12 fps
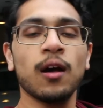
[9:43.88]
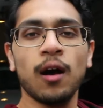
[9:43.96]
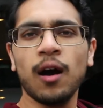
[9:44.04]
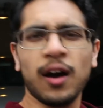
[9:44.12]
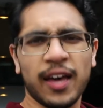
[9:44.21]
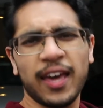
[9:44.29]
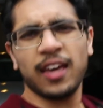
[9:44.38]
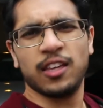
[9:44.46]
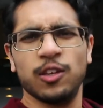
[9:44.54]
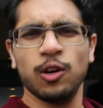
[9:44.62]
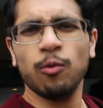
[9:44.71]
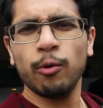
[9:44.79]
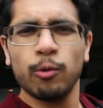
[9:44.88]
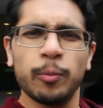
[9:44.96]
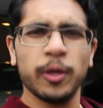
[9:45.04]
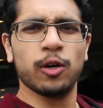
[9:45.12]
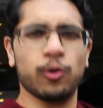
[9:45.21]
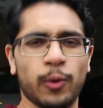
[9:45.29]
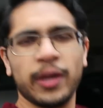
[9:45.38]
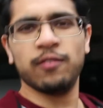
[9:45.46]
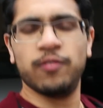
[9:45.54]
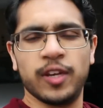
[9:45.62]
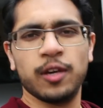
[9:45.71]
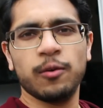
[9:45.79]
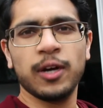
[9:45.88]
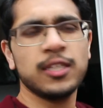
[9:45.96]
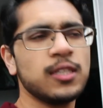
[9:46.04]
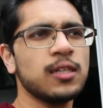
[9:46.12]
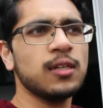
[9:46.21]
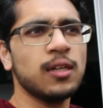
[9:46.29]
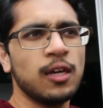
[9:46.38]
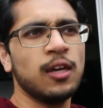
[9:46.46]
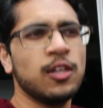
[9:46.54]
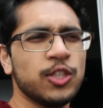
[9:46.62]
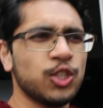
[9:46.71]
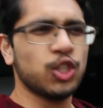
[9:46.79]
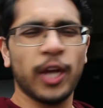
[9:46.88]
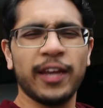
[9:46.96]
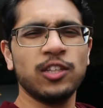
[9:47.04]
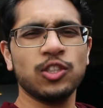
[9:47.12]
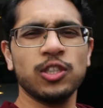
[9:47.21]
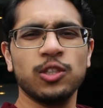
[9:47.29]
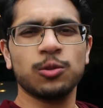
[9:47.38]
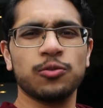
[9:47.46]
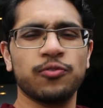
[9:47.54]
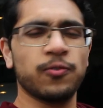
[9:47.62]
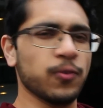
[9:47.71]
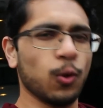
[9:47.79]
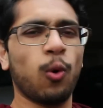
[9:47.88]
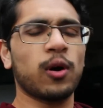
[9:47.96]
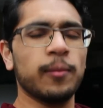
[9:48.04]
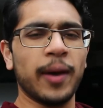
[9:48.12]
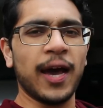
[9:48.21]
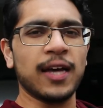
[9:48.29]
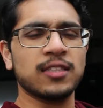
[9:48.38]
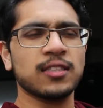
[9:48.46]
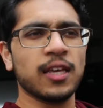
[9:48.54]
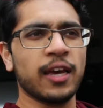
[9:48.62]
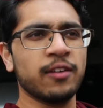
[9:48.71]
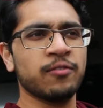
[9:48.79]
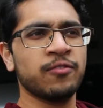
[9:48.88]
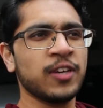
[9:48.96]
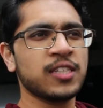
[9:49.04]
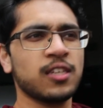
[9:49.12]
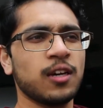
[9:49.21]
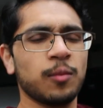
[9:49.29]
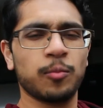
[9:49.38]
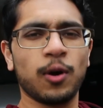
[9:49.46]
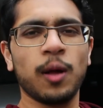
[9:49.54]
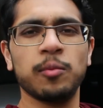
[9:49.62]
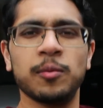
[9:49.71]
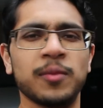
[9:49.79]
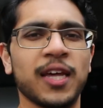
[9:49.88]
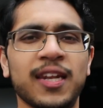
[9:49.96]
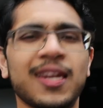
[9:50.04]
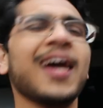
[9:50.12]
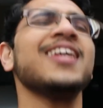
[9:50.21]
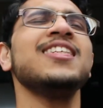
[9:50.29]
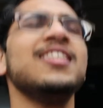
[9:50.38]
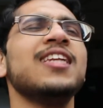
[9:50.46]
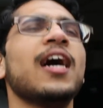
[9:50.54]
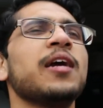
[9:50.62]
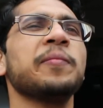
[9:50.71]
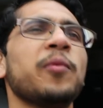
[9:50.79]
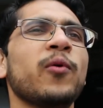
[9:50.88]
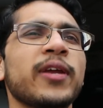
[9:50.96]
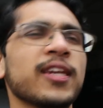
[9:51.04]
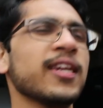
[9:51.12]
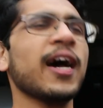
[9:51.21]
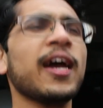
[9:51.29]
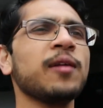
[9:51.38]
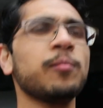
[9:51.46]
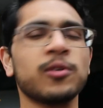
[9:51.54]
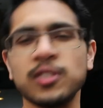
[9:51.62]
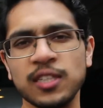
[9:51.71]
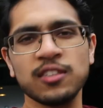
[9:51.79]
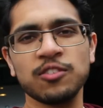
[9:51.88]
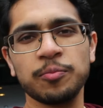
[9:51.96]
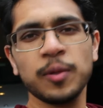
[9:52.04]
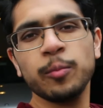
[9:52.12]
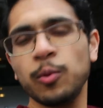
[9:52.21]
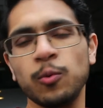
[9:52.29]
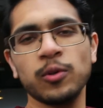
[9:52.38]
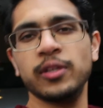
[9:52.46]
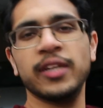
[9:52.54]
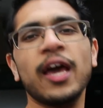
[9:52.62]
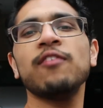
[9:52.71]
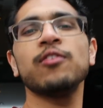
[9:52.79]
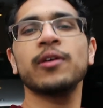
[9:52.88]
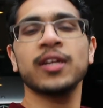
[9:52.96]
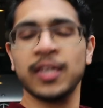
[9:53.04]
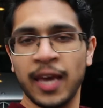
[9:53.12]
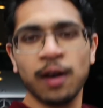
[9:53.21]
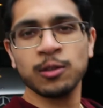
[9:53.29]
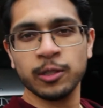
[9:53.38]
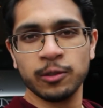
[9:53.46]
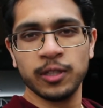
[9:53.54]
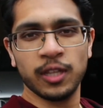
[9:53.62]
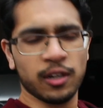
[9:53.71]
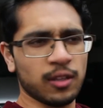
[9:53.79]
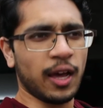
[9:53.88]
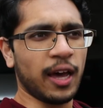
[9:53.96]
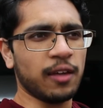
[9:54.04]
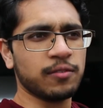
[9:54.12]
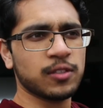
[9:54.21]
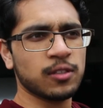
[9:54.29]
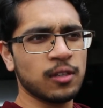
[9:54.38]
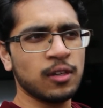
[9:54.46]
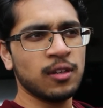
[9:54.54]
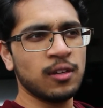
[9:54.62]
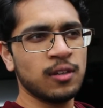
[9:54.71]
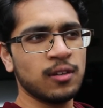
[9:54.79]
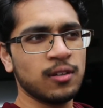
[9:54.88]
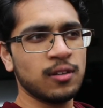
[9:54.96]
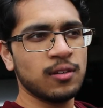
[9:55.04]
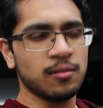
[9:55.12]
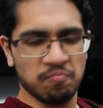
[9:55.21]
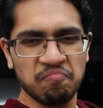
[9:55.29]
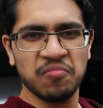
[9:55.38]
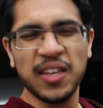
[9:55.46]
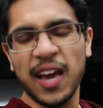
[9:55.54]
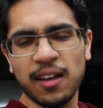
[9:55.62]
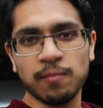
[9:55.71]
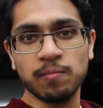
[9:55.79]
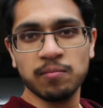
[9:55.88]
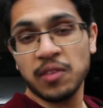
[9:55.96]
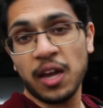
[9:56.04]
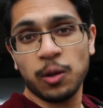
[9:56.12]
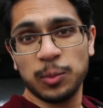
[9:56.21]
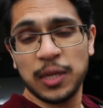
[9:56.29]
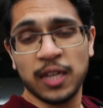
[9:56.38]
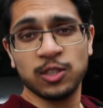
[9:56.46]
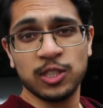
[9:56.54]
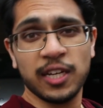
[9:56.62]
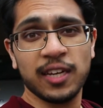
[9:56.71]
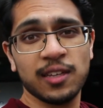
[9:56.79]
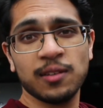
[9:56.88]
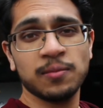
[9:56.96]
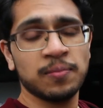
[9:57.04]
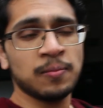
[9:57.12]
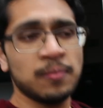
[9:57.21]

Ah, hey, you know what would be a great video idea? Changing your floor mats and fixing a problem that 99.9% percent .9 of people will never encounter in their lives. Yeah, that'll be entertaining.